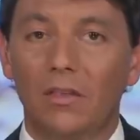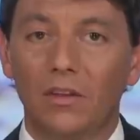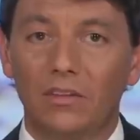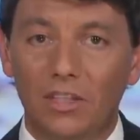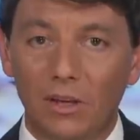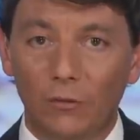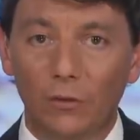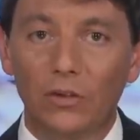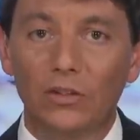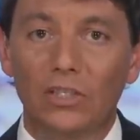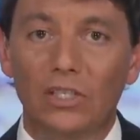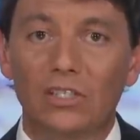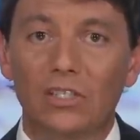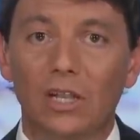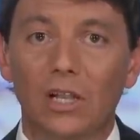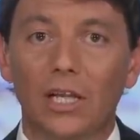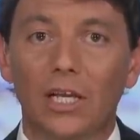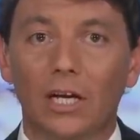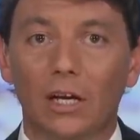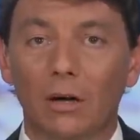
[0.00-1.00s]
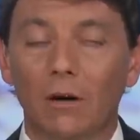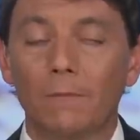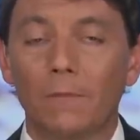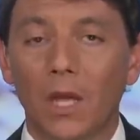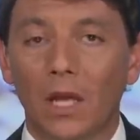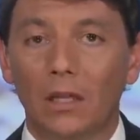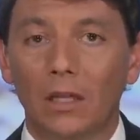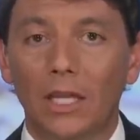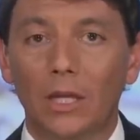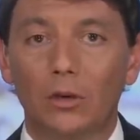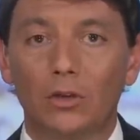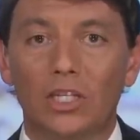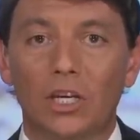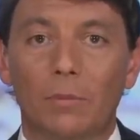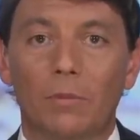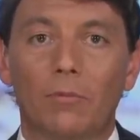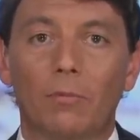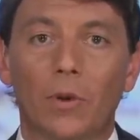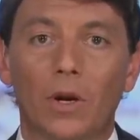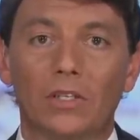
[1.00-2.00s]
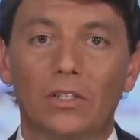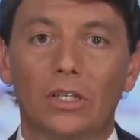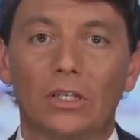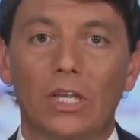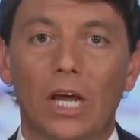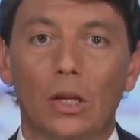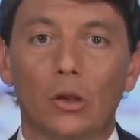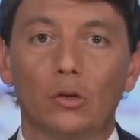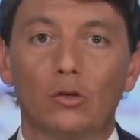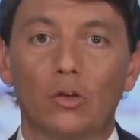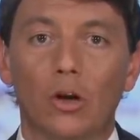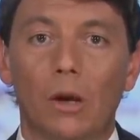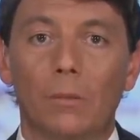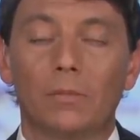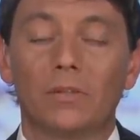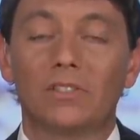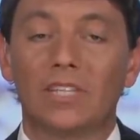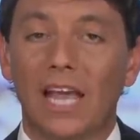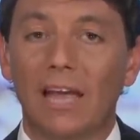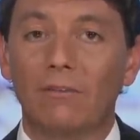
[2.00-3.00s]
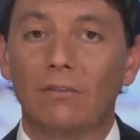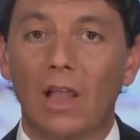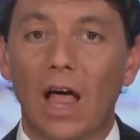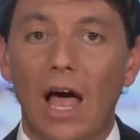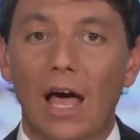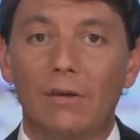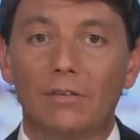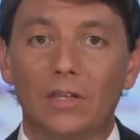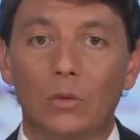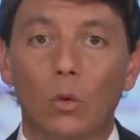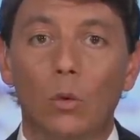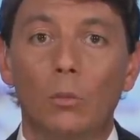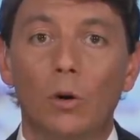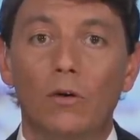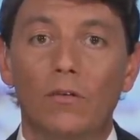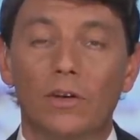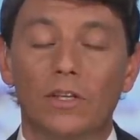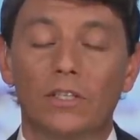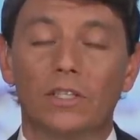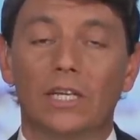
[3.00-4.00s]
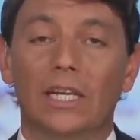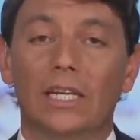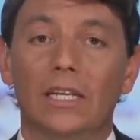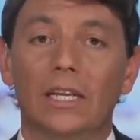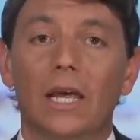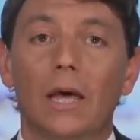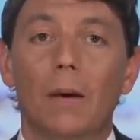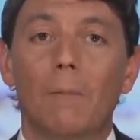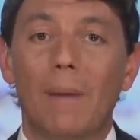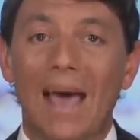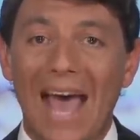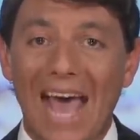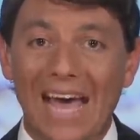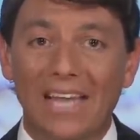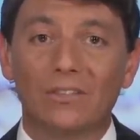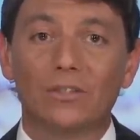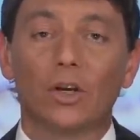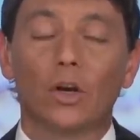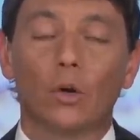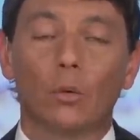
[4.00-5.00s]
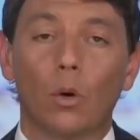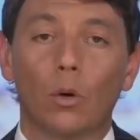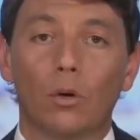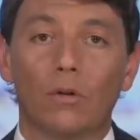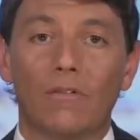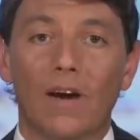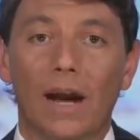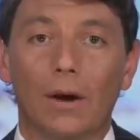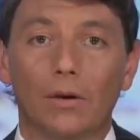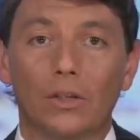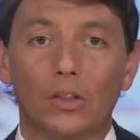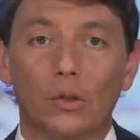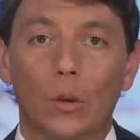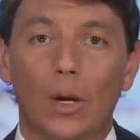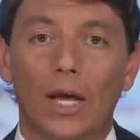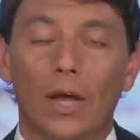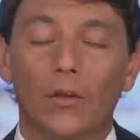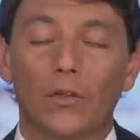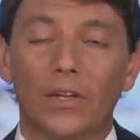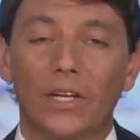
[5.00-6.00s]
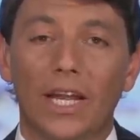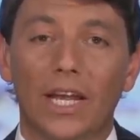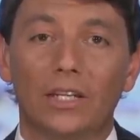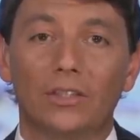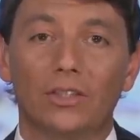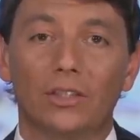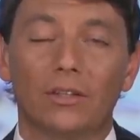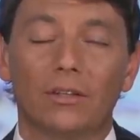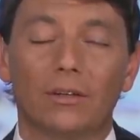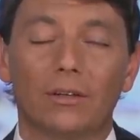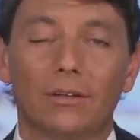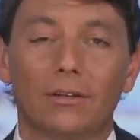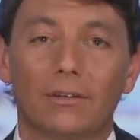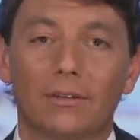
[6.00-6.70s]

The difference is clear. Leadership of President Donald Trump saved lives and will move us in past coronavirus to a healthy nation.